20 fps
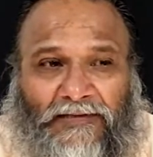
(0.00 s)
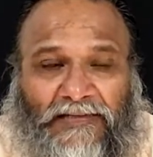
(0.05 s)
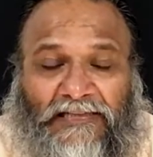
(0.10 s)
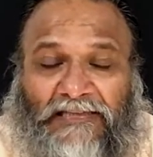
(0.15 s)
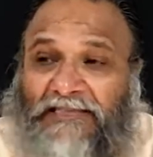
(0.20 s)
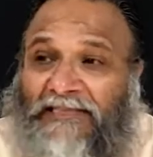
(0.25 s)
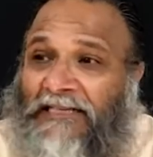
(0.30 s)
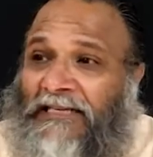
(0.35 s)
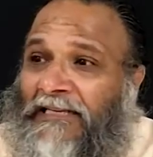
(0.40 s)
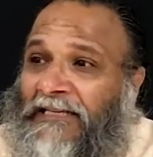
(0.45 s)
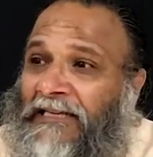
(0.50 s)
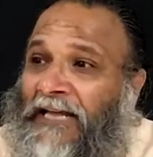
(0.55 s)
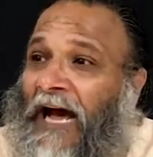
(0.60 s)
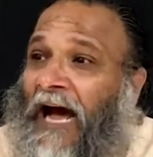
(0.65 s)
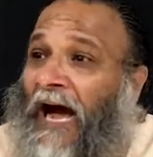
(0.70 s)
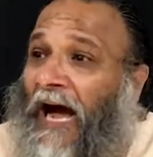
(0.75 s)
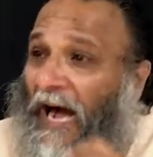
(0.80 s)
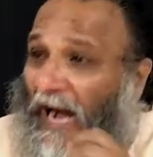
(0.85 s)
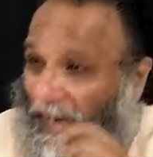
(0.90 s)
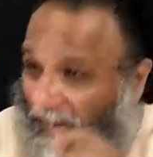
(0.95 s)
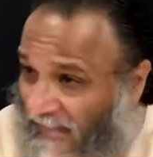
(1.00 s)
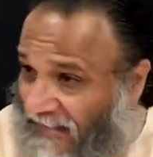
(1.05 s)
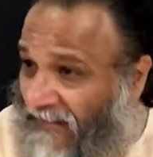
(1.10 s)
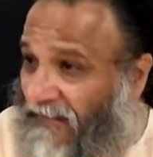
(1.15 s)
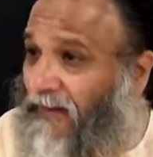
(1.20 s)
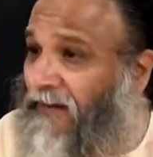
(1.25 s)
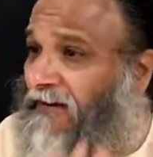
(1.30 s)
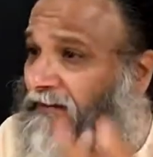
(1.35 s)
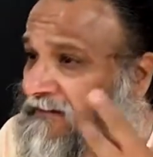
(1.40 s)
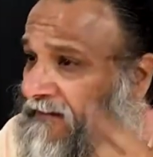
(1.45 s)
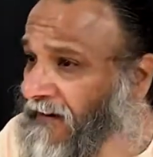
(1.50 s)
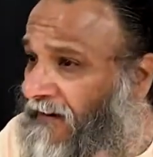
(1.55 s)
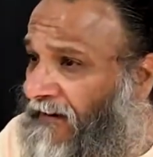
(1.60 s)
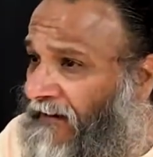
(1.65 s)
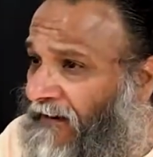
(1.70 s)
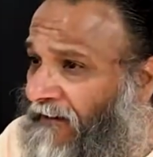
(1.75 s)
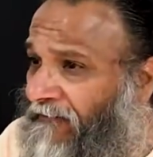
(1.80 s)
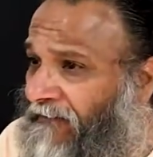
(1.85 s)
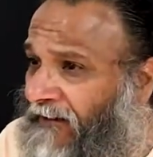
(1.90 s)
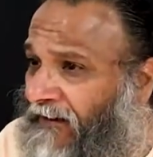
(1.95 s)
Is it the I that is
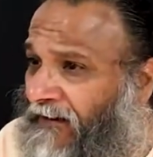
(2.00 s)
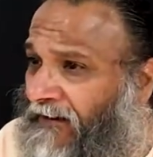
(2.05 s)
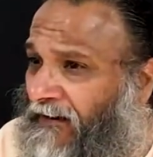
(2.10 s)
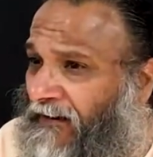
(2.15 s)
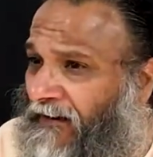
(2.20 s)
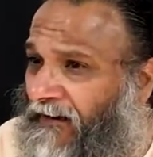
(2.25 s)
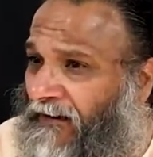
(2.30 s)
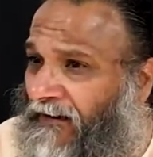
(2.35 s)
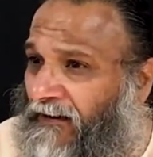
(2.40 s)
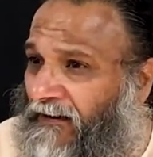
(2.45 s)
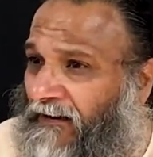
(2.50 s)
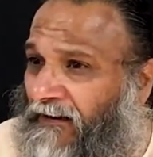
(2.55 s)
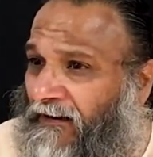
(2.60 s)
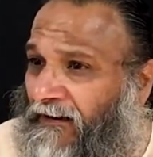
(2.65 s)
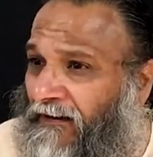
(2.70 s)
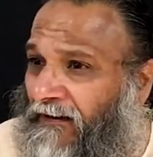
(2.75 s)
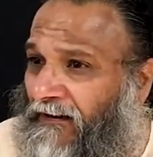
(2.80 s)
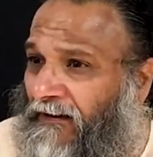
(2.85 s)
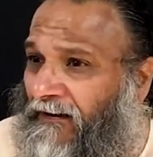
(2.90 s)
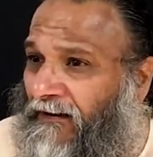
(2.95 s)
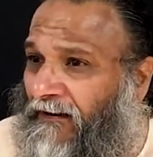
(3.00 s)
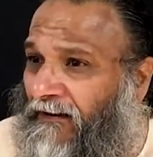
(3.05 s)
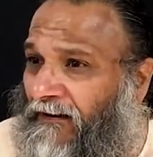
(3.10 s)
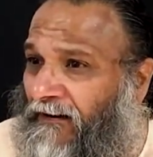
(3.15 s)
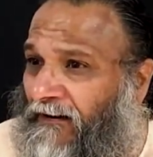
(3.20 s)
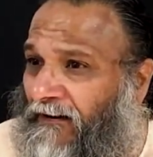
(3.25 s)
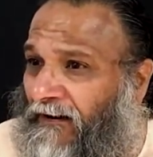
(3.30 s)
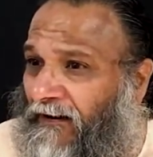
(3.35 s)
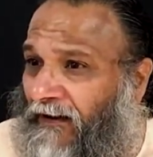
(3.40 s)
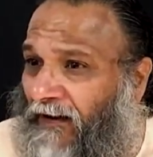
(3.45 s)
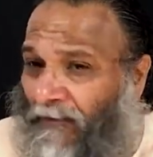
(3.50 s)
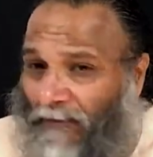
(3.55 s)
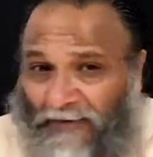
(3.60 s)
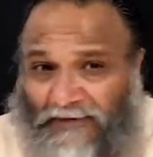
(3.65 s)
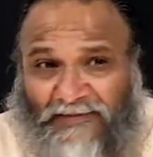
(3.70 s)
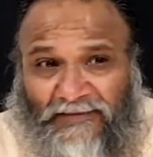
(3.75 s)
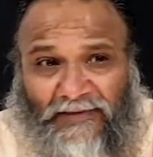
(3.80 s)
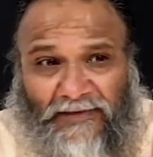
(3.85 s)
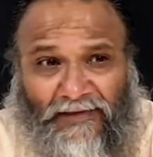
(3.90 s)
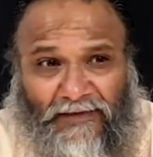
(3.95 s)
getting affected? I'm
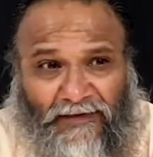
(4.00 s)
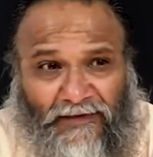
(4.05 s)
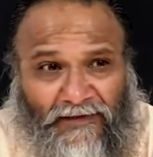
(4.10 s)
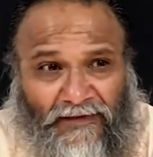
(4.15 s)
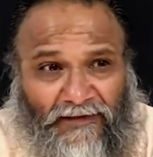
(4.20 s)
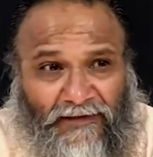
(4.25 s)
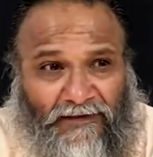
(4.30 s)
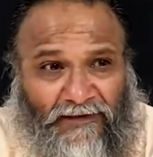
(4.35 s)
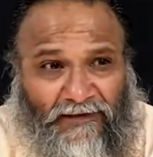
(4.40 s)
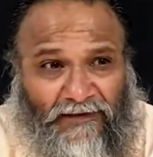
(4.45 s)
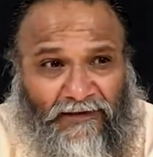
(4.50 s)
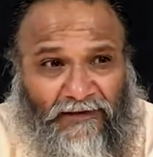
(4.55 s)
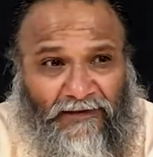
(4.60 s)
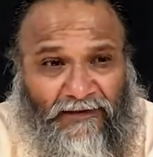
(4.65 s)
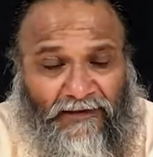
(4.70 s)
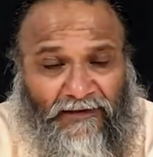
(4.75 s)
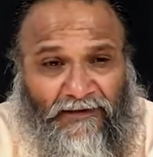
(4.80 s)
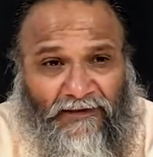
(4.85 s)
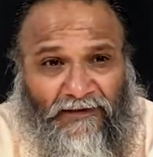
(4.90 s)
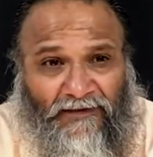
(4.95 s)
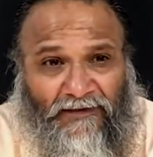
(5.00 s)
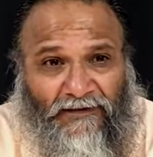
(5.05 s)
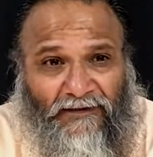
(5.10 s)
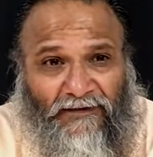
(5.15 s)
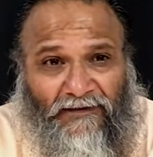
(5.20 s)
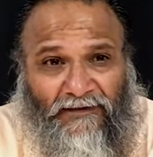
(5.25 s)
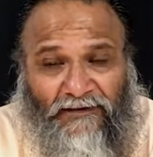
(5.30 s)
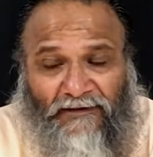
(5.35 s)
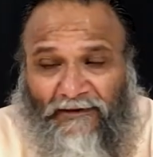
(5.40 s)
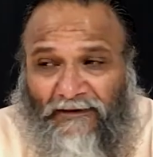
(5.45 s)
asking. The ego eye is